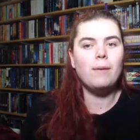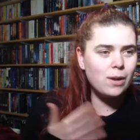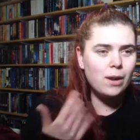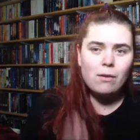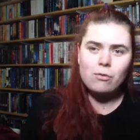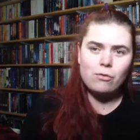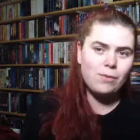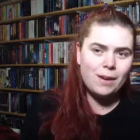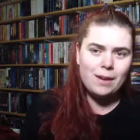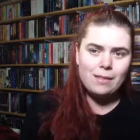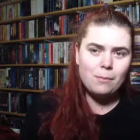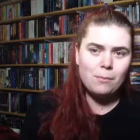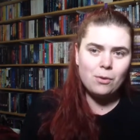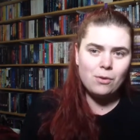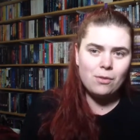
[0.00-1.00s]
When I was reading
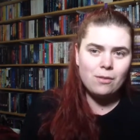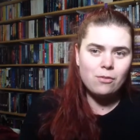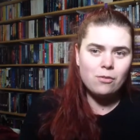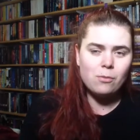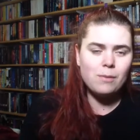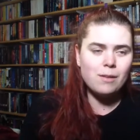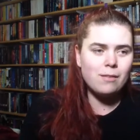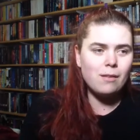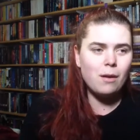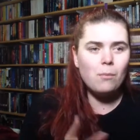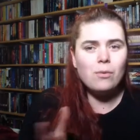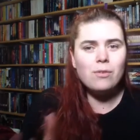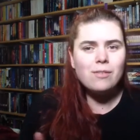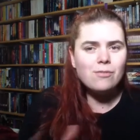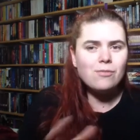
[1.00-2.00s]
The Mortal Instruments, I
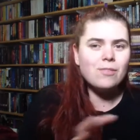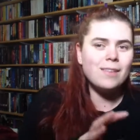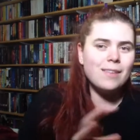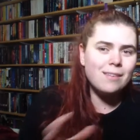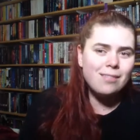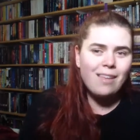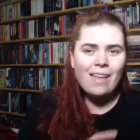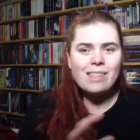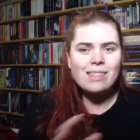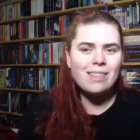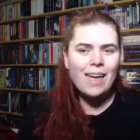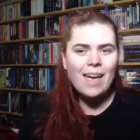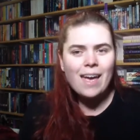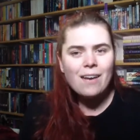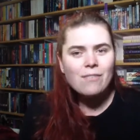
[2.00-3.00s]
wasn't really like
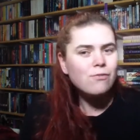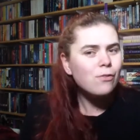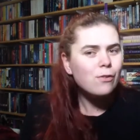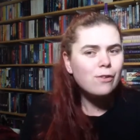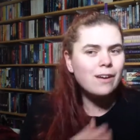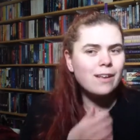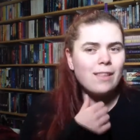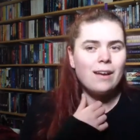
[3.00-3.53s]
there for it.